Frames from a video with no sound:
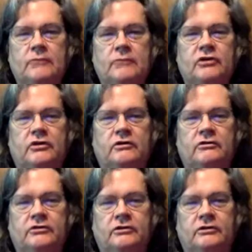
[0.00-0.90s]
to
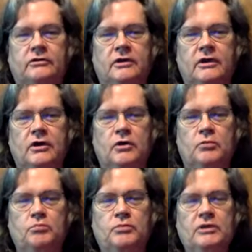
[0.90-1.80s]
to
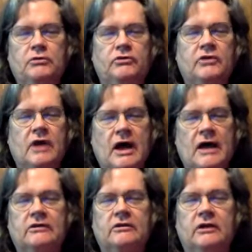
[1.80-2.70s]
be with God.
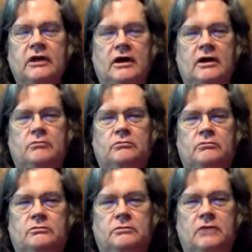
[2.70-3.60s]
Um,
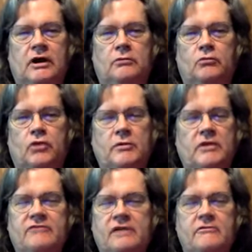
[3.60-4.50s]
um, one of my
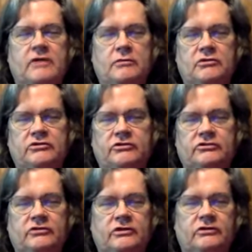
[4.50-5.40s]
favorite images
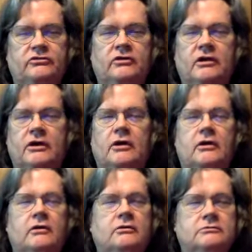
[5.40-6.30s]
is
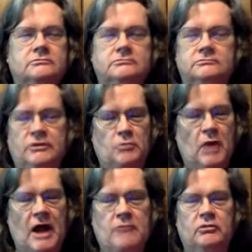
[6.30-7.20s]
in the
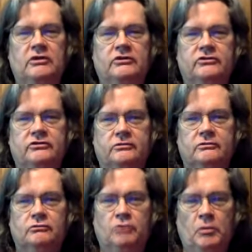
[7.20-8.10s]
Bible is
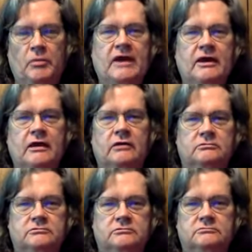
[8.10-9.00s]
Rebecca
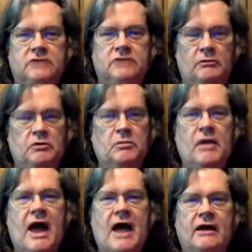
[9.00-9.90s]
coming
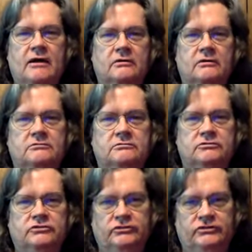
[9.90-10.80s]
back
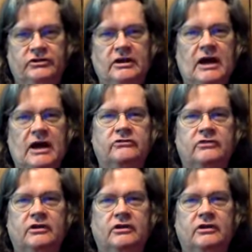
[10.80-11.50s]
to see Isaac,